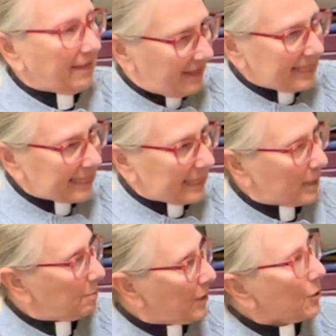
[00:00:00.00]
this
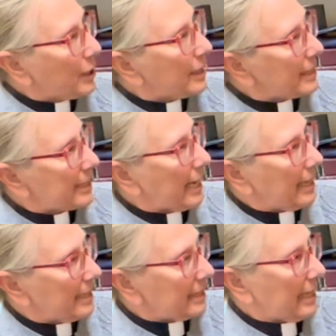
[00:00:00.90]
experience
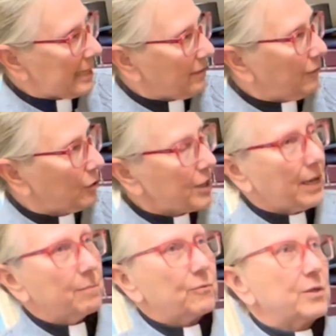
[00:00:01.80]
as as a full
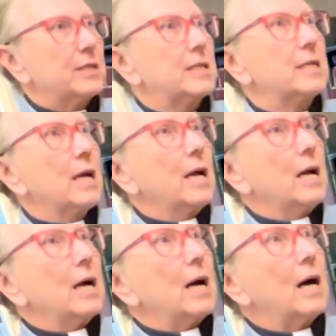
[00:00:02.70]
time priest
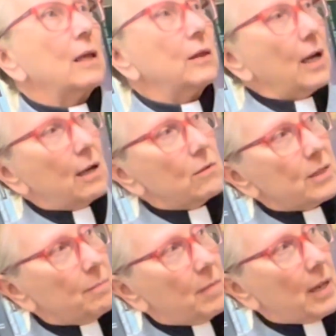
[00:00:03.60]
allows
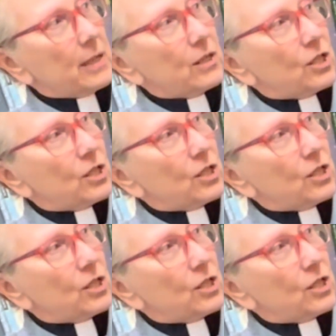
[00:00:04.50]
Mike